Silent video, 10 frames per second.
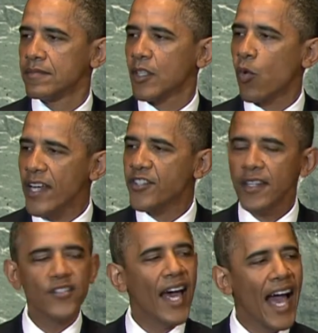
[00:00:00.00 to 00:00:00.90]
The
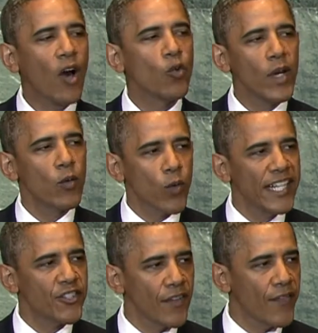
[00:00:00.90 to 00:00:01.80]
question is, how do we
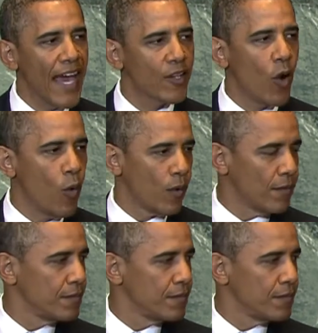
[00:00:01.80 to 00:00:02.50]
reach that goal?